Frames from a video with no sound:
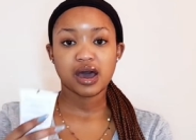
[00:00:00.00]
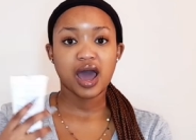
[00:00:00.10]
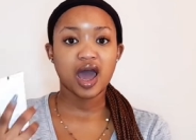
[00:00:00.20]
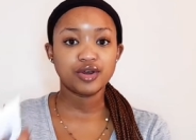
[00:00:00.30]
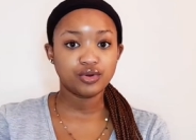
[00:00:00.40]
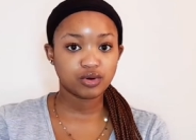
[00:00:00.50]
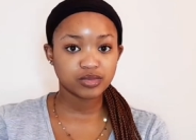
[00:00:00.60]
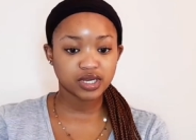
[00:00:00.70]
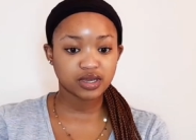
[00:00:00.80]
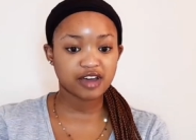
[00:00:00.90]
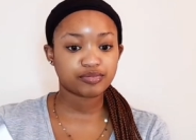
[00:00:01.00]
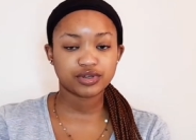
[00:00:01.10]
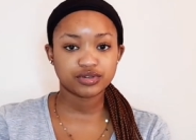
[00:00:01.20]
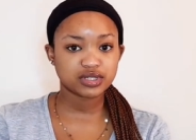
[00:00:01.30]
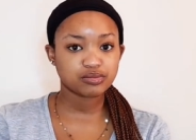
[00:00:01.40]
I normally, I've been
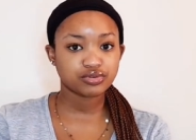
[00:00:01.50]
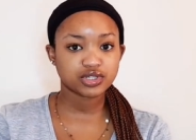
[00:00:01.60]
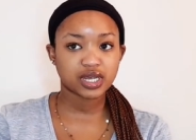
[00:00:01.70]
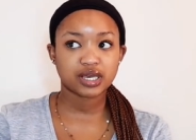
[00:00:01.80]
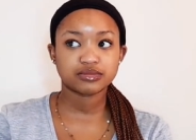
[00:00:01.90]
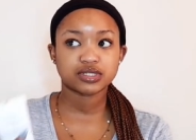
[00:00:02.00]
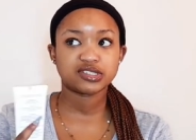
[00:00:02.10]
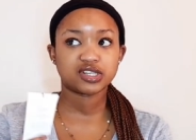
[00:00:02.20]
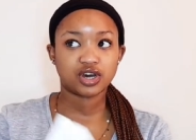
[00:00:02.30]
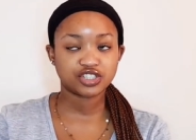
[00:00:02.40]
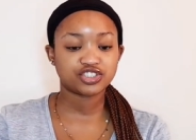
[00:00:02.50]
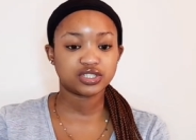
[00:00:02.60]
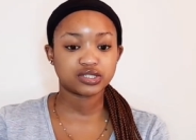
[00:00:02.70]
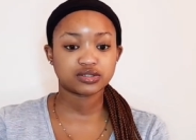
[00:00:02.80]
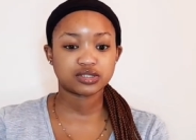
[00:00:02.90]
using Portia M since last
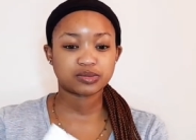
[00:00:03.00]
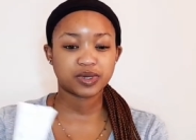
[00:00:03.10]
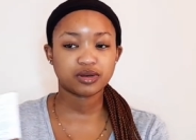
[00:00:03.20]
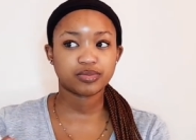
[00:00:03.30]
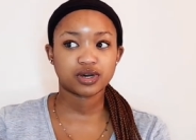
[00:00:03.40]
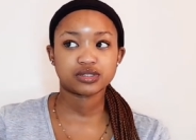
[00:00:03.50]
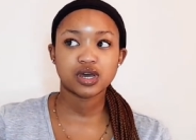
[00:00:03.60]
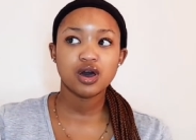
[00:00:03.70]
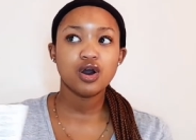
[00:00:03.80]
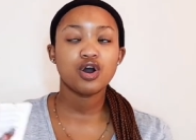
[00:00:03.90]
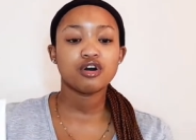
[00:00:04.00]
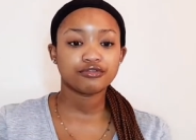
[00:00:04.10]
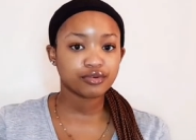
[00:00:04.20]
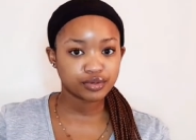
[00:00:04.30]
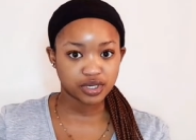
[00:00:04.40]
year. So it's been about a
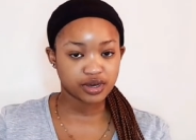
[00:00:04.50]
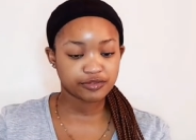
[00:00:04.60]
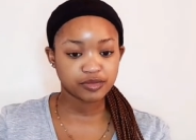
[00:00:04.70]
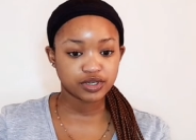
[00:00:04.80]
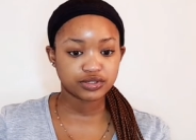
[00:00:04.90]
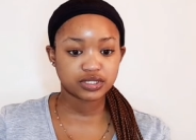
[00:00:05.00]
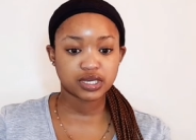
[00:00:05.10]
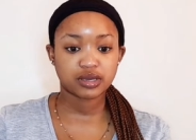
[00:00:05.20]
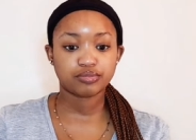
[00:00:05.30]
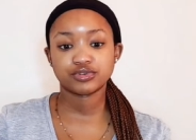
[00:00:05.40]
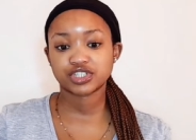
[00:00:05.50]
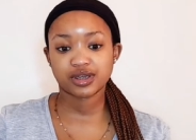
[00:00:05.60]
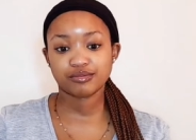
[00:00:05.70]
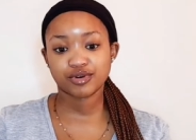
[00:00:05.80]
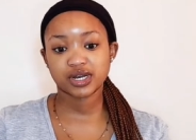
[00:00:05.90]
full year of me using Portia
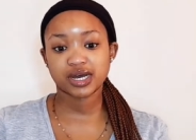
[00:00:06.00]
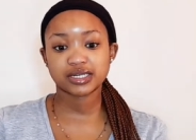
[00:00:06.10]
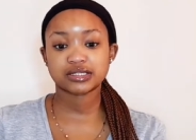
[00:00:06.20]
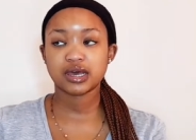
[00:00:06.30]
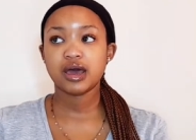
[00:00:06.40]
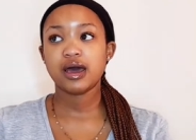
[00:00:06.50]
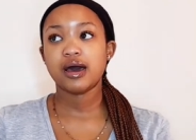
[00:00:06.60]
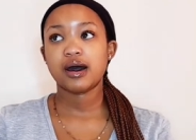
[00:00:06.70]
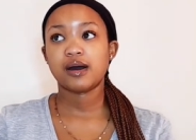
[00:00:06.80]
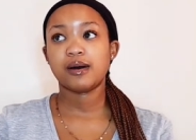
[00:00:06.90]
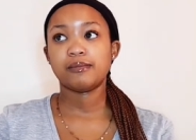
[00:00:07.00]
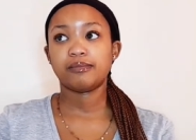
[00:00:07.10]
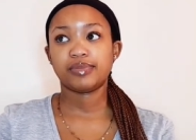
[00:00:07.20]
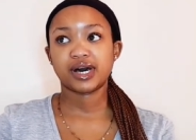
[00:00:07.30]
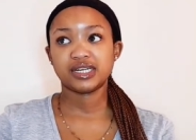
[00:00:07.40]
M products. Um,
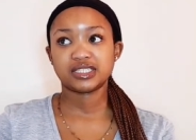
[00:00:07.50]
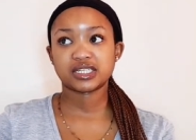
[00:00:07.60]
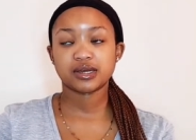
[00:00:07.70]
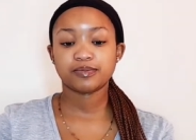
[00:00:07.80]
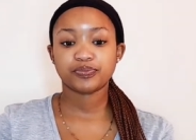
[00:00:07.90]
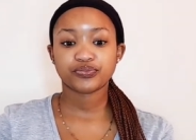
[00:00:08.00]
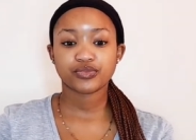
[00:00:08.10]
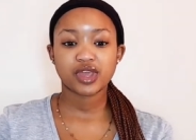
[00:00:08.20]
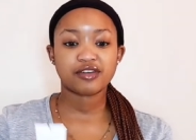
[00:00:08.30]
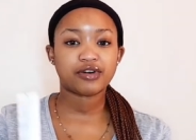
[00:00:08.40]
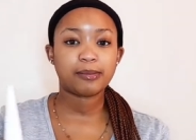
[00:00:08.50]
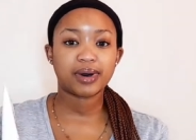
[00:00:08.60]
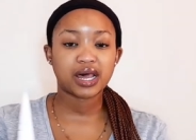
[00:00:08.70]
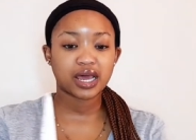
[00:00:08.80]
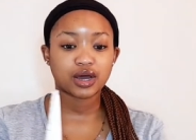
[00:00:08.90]
but if I
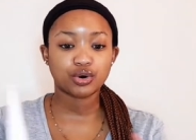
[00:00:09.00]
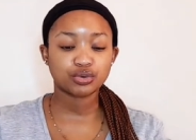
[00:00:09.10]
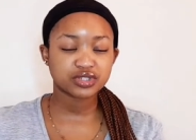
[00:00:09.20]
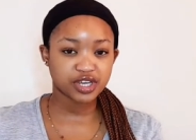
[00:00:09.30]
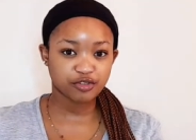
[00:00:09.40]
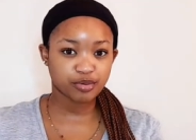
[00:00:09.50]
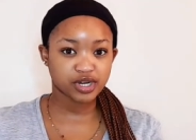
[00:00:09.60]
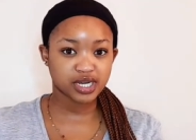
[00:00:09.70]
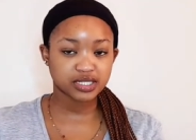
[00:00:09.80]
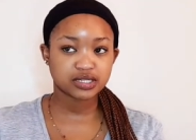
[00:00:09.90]
buy like a whole set of products,